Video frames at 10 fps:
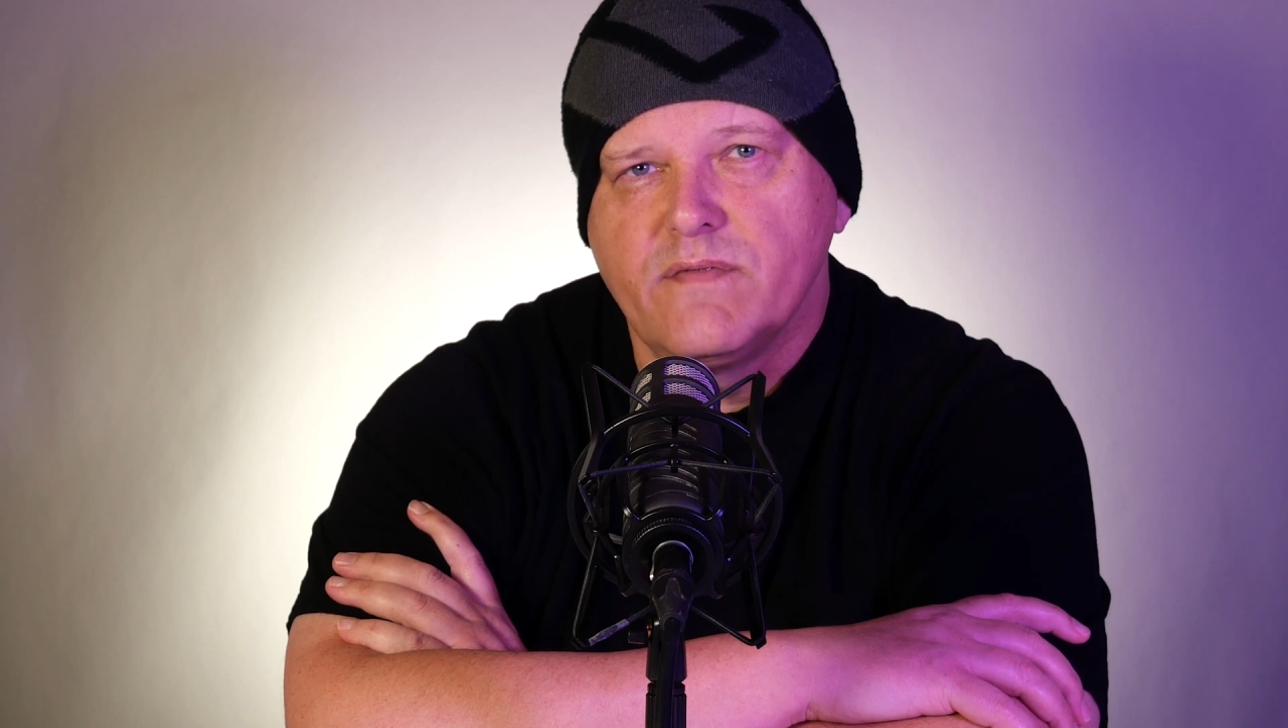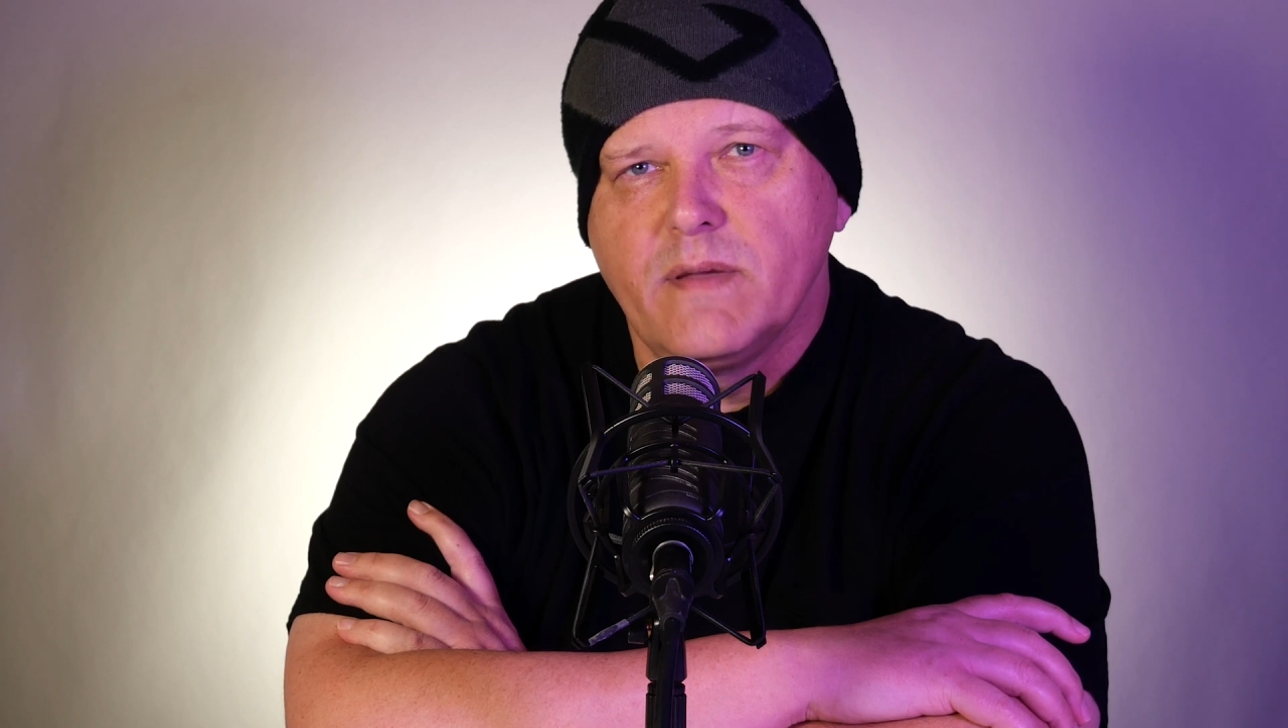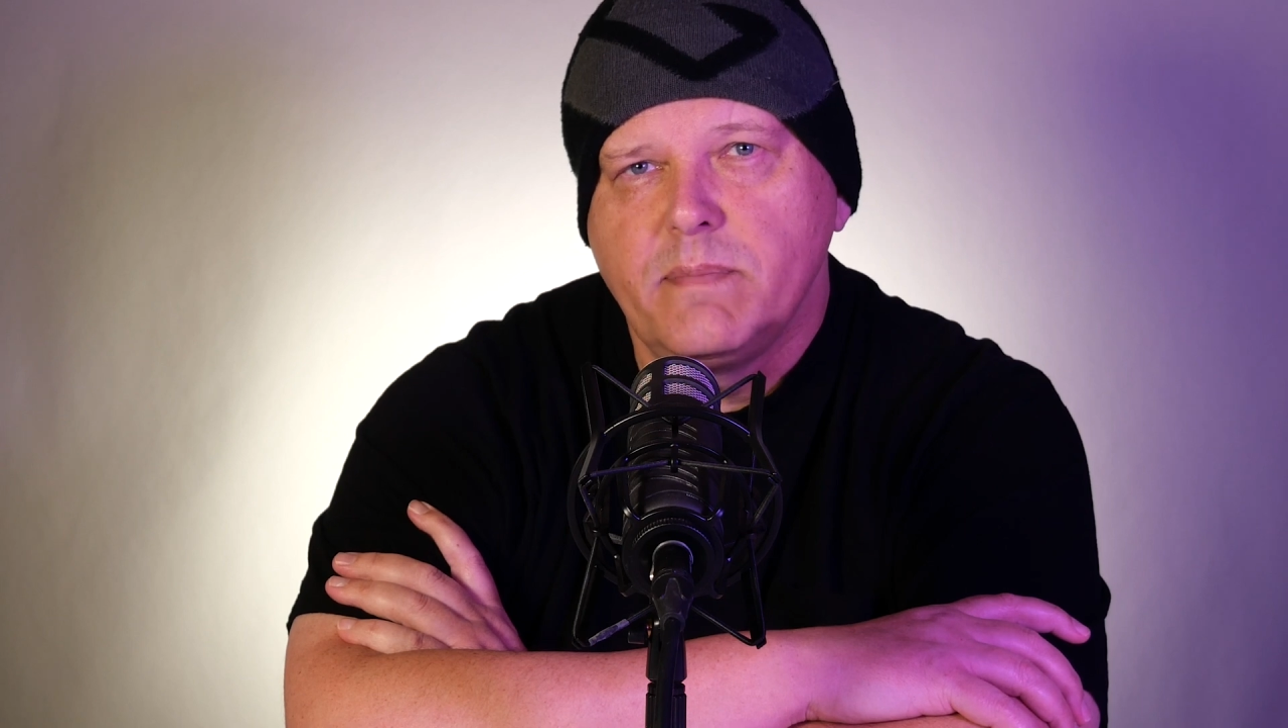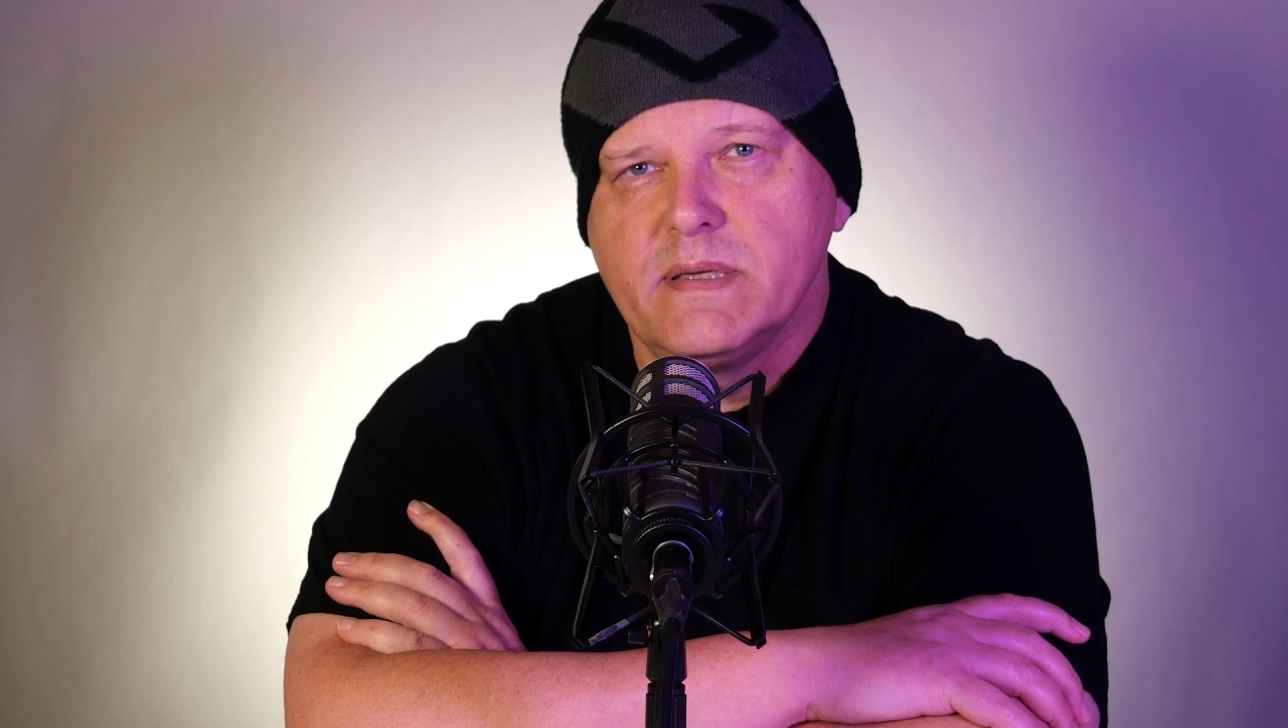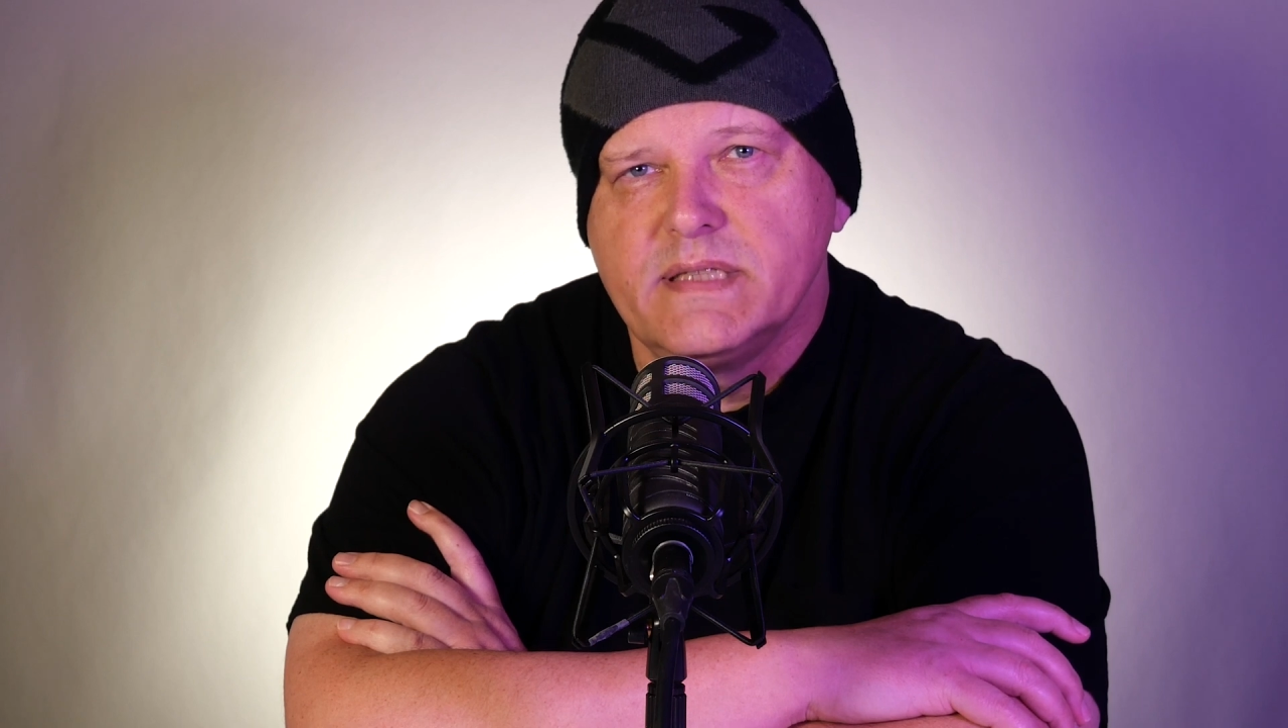
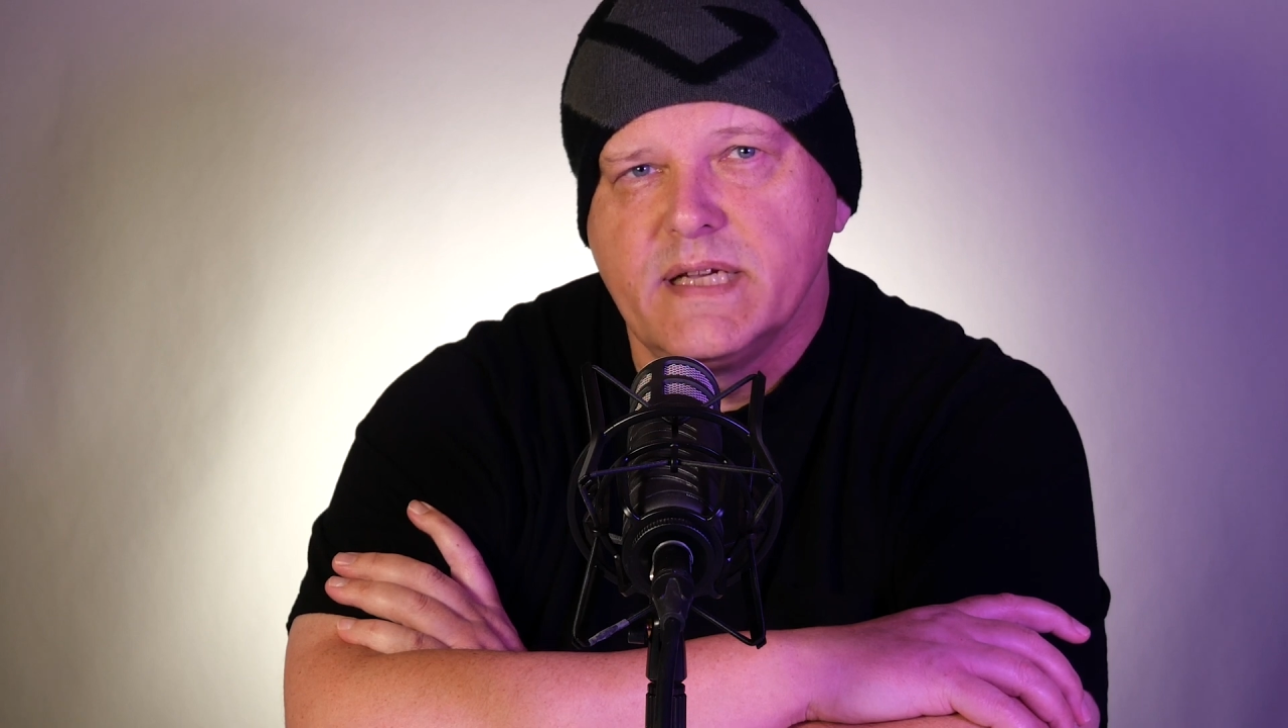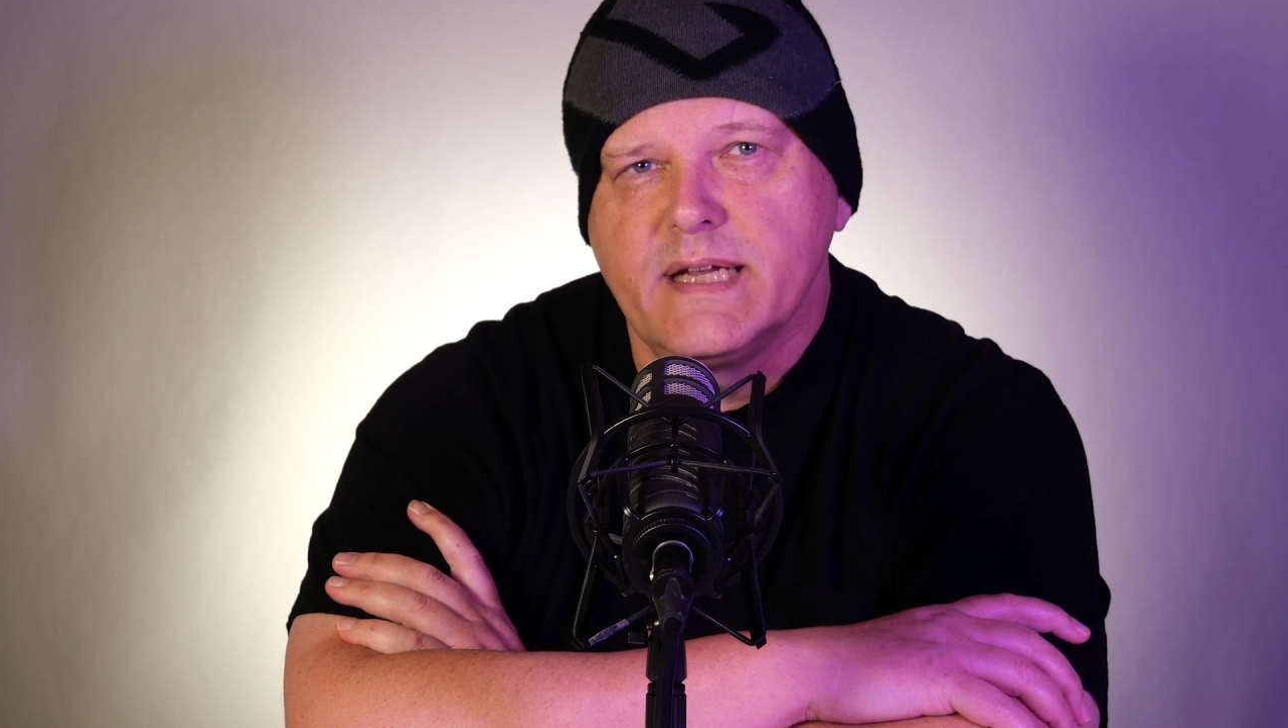VPC